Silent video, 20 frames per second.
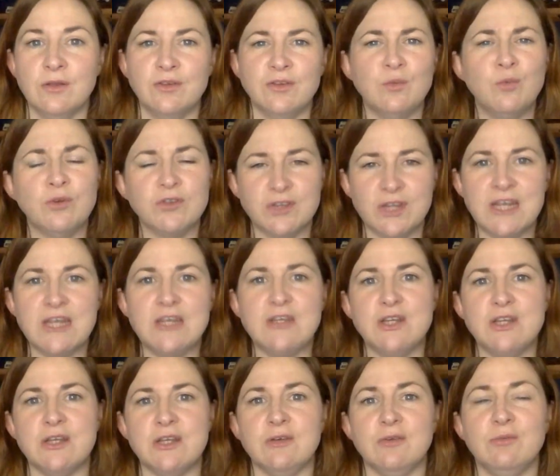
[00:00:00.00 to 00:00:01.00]
So what
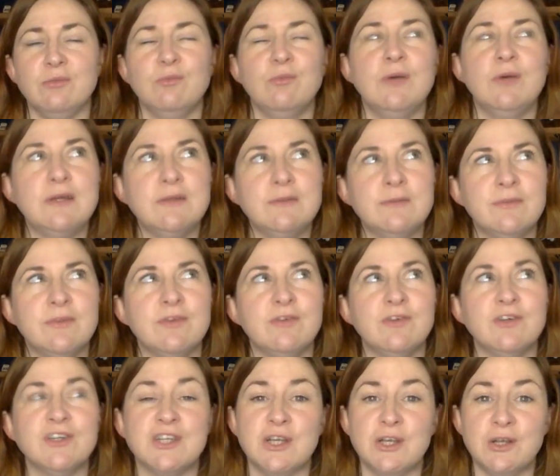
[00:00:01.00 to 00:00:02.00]
do? Well, there
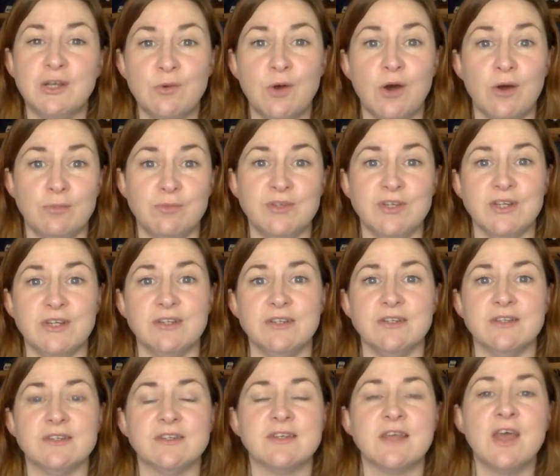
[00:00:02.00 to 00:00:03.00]
are two
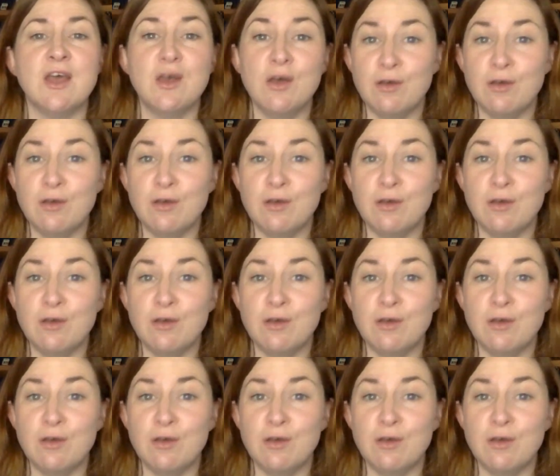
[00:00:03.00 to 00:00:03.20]
options.